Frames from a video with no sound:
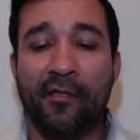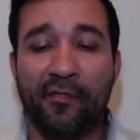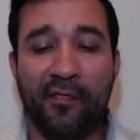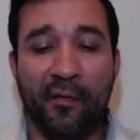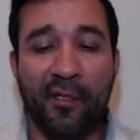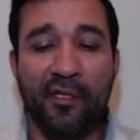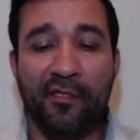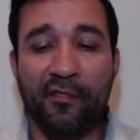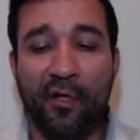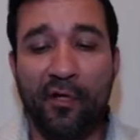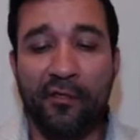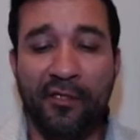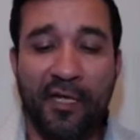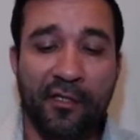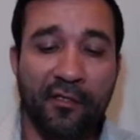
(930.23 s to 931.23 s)
Some of these STAAR
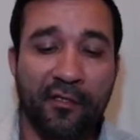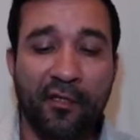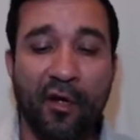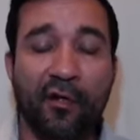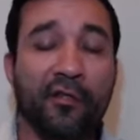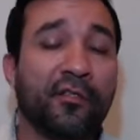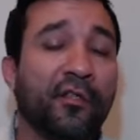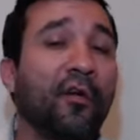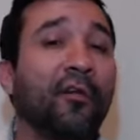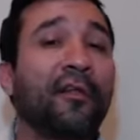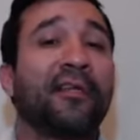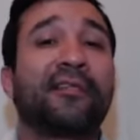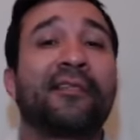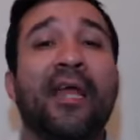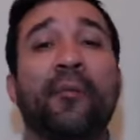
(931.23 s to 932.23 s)
tests start as
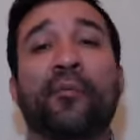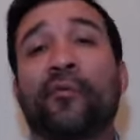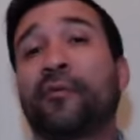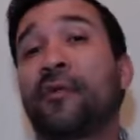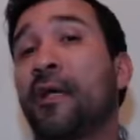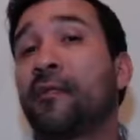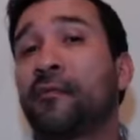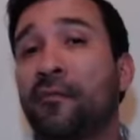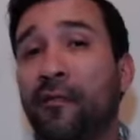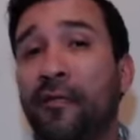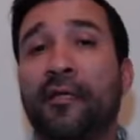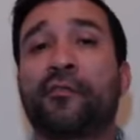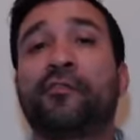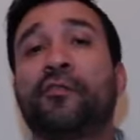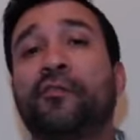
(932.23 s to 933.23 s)
early as April 9th, so
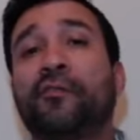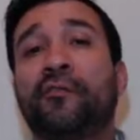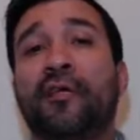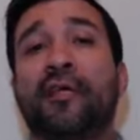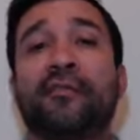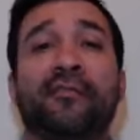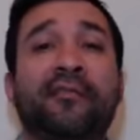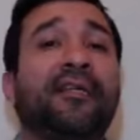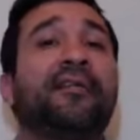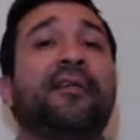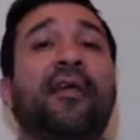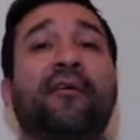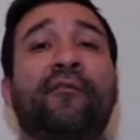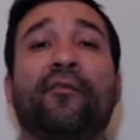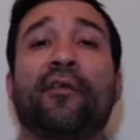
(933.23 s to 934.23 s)
next Tuesday is D
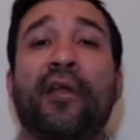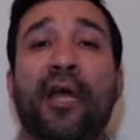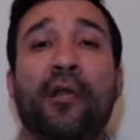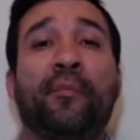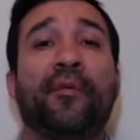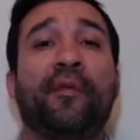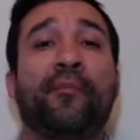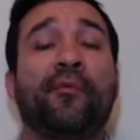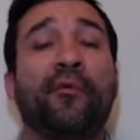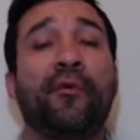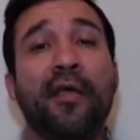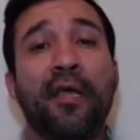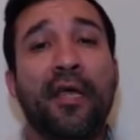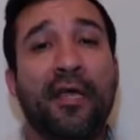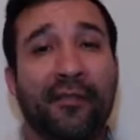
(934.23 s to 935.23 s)
Day for a lot of people
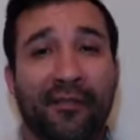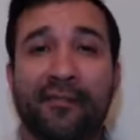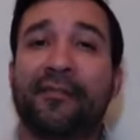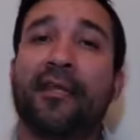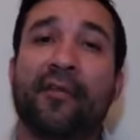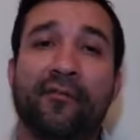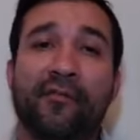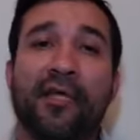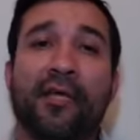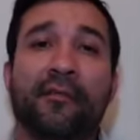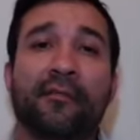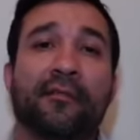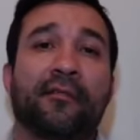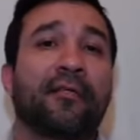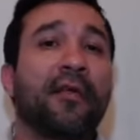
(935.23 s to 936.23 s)
in the state of
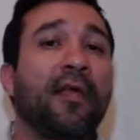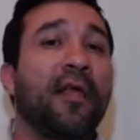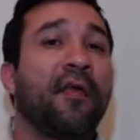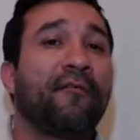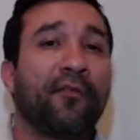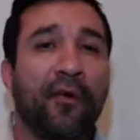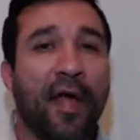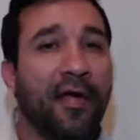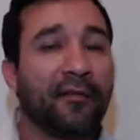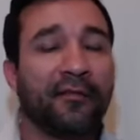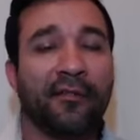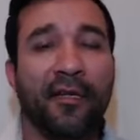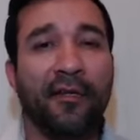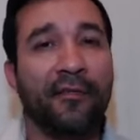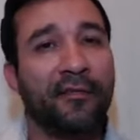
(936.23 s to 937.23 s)
Texas. If you're
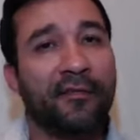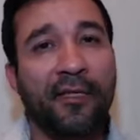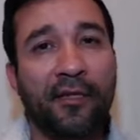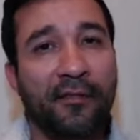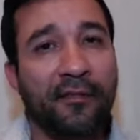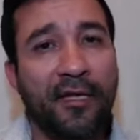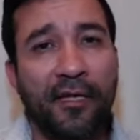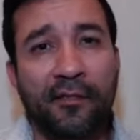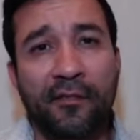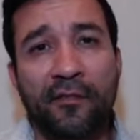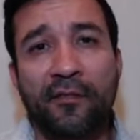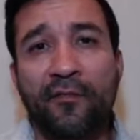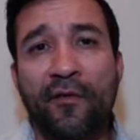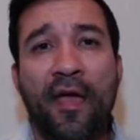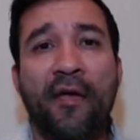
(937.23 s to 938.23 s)
outside of the state of Texas
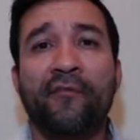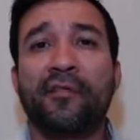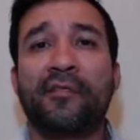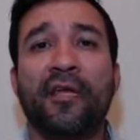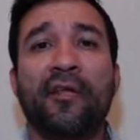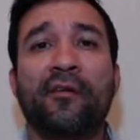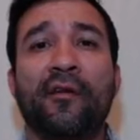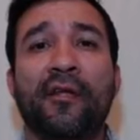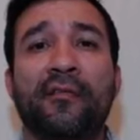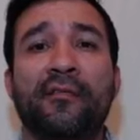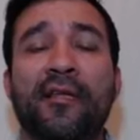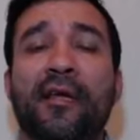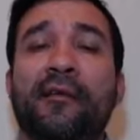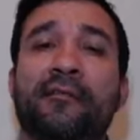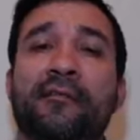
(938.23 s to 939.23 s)
and you have a standardized
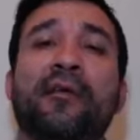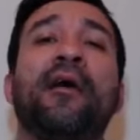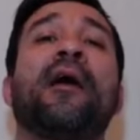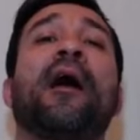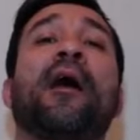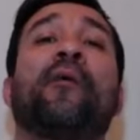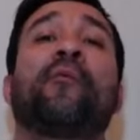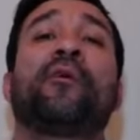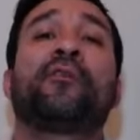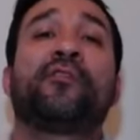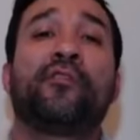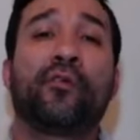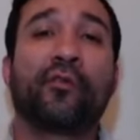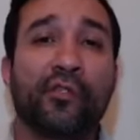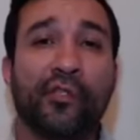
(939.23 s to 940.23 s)
test, I wish
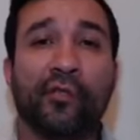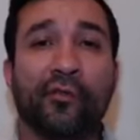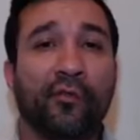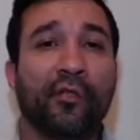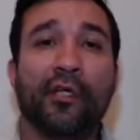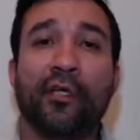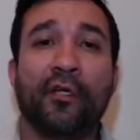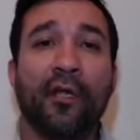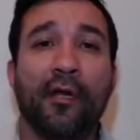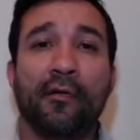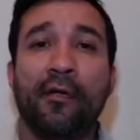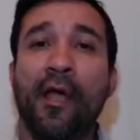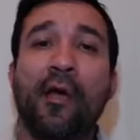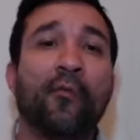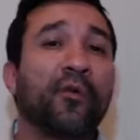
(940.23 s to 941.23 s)
your children good
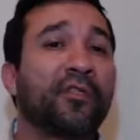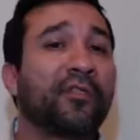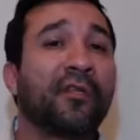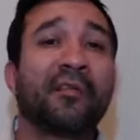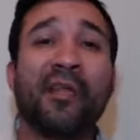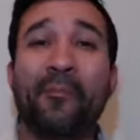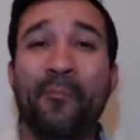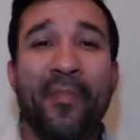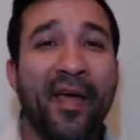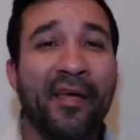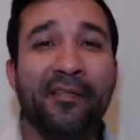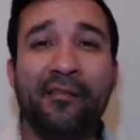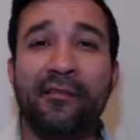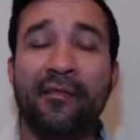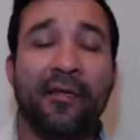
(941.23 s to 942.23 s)
luck. I wish them the
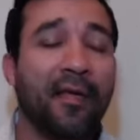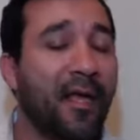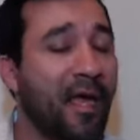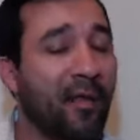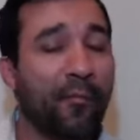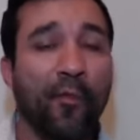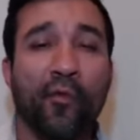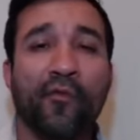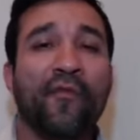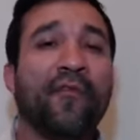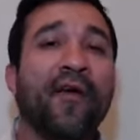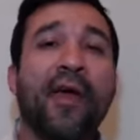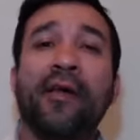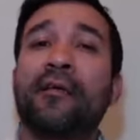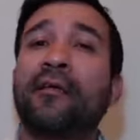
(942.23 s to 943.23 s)
best. And more than
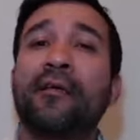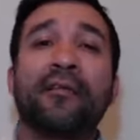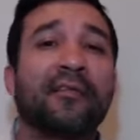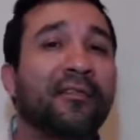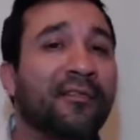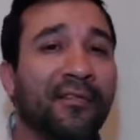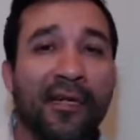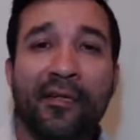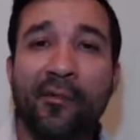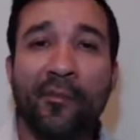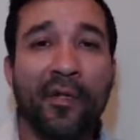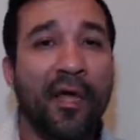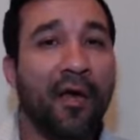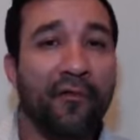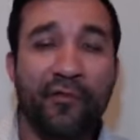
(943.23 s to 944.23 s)
that, send them
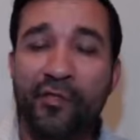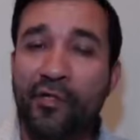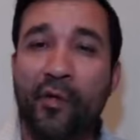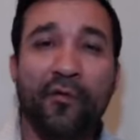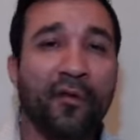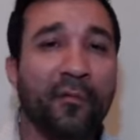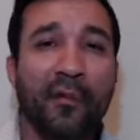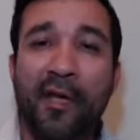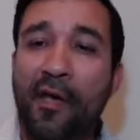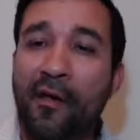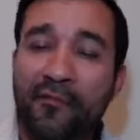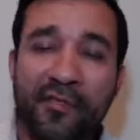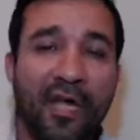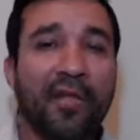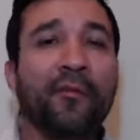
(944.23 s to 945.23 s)
love, show them
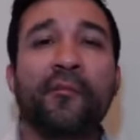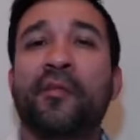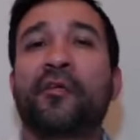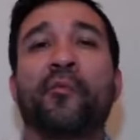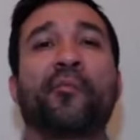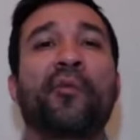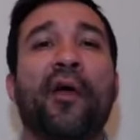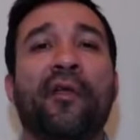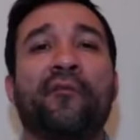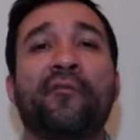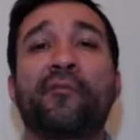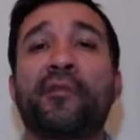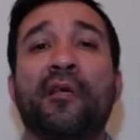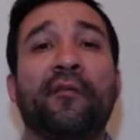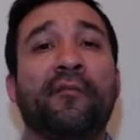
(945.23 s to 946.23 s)
love, tell them that you're proud of them,
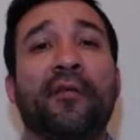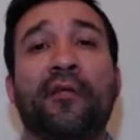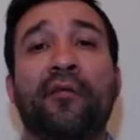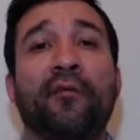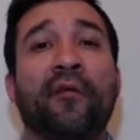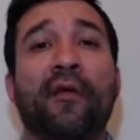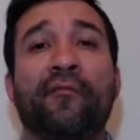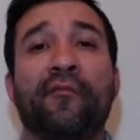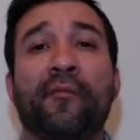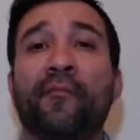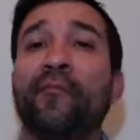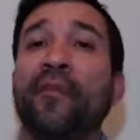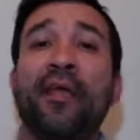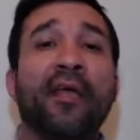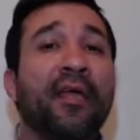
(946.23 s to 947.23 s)
tell them that you love them.
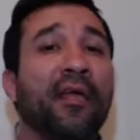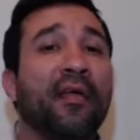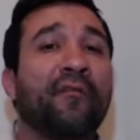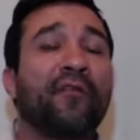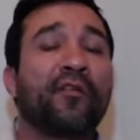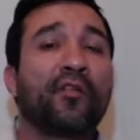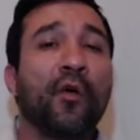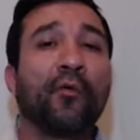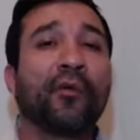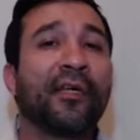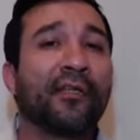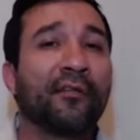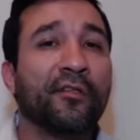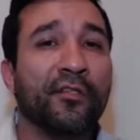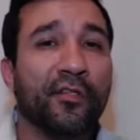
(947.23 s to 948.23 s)
If you don't
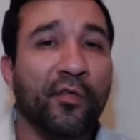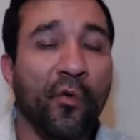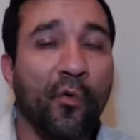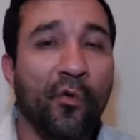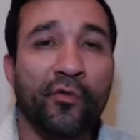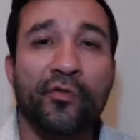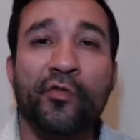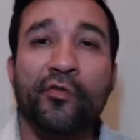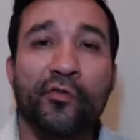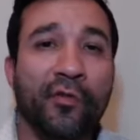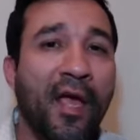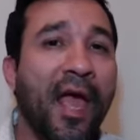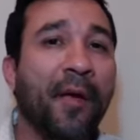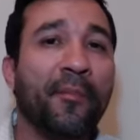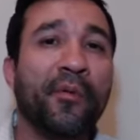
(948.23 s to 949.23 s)
get the scores that you're
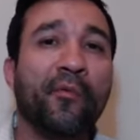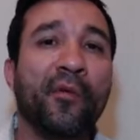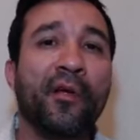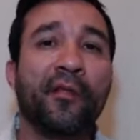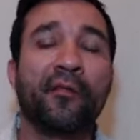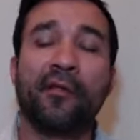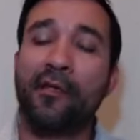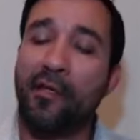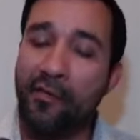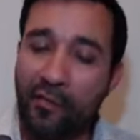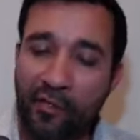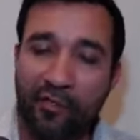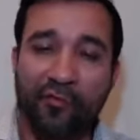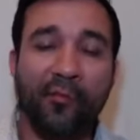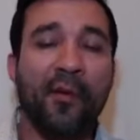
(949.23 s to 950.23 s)
happy with,
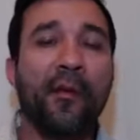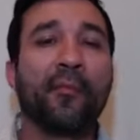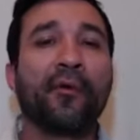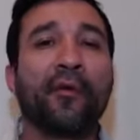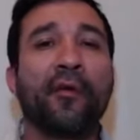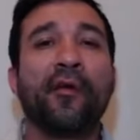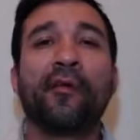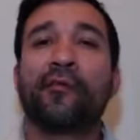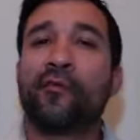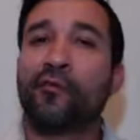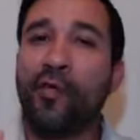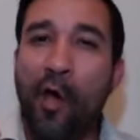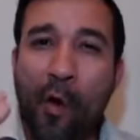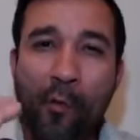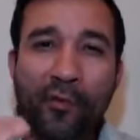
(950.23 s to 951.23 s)
just remember there's
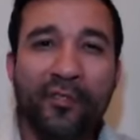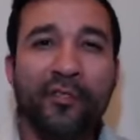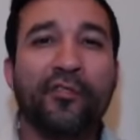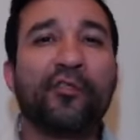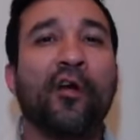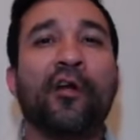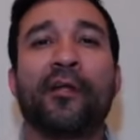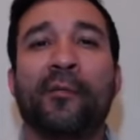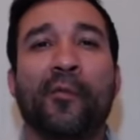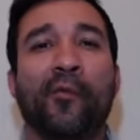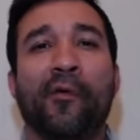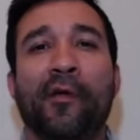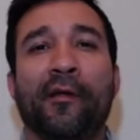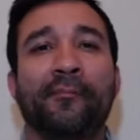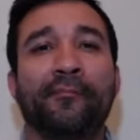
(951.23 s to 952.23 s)
always a starting
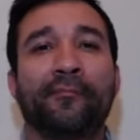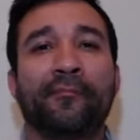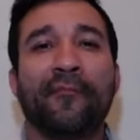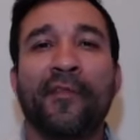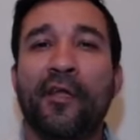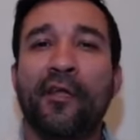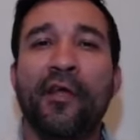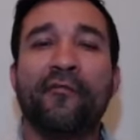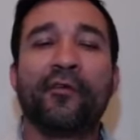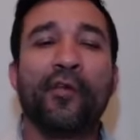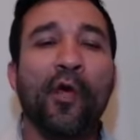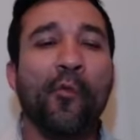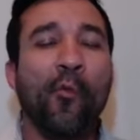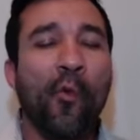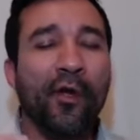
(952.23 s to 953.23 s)
point. You never
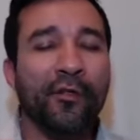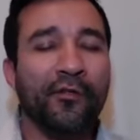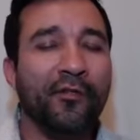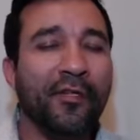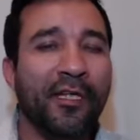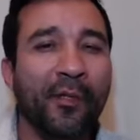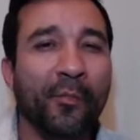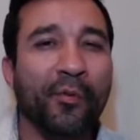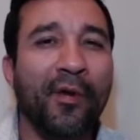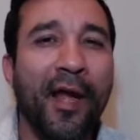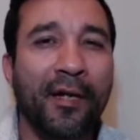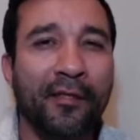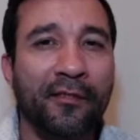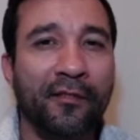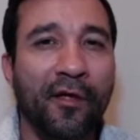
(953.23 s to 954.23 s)
know what you need to
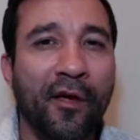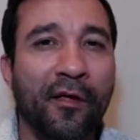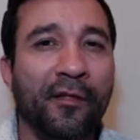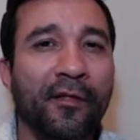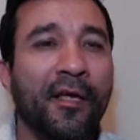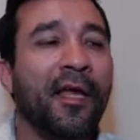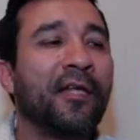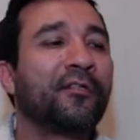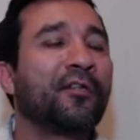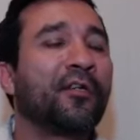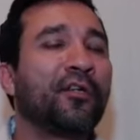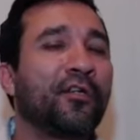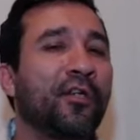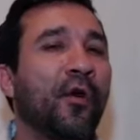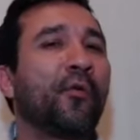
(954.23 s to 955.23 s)
practice on until
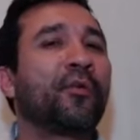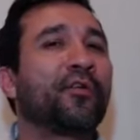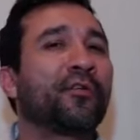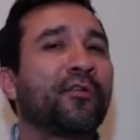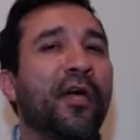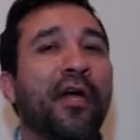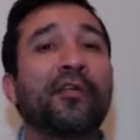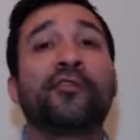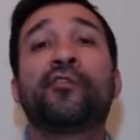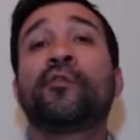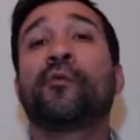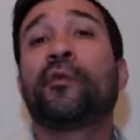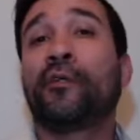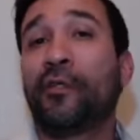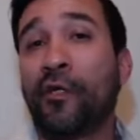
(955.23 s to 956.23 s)
you know what you're not
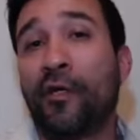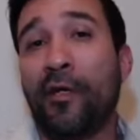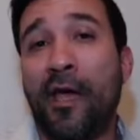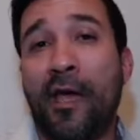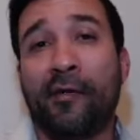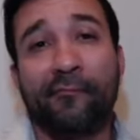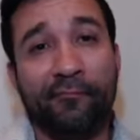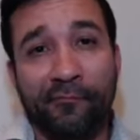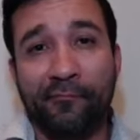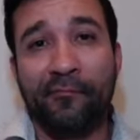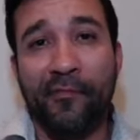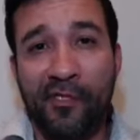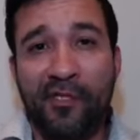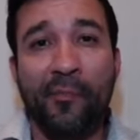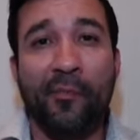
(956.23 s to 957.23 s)
doing good at.
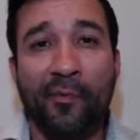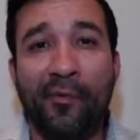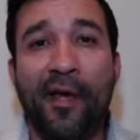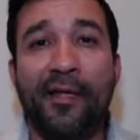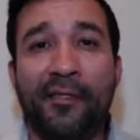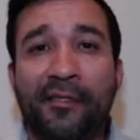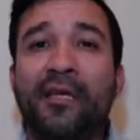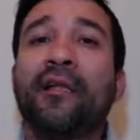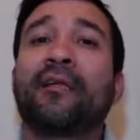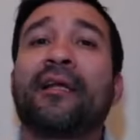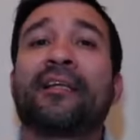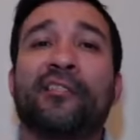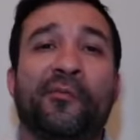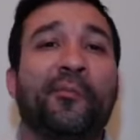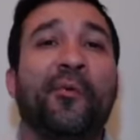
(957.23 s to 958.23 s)
Simple, right? It's kind of
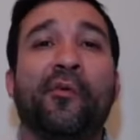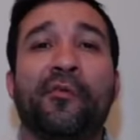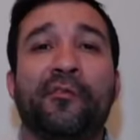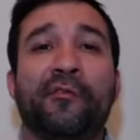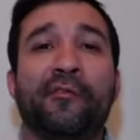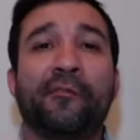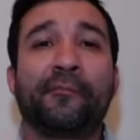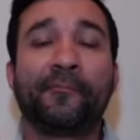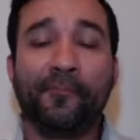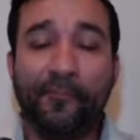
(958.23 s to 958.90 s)
like sports.